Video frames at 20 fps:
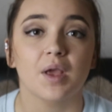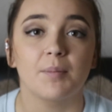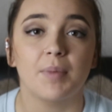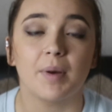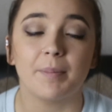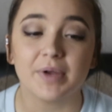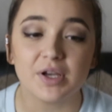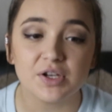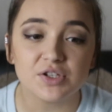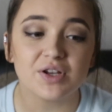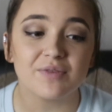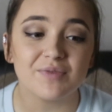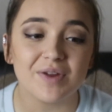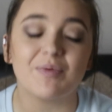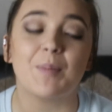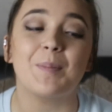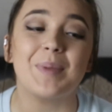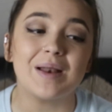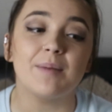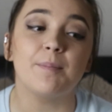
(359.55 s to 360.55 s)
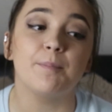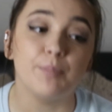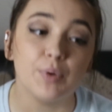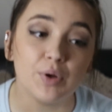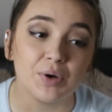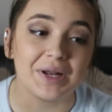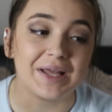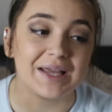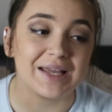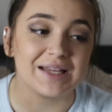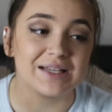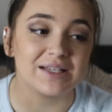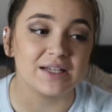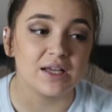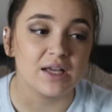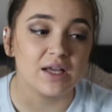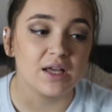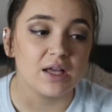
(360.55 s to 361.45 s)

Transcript: but because I've never been bullied,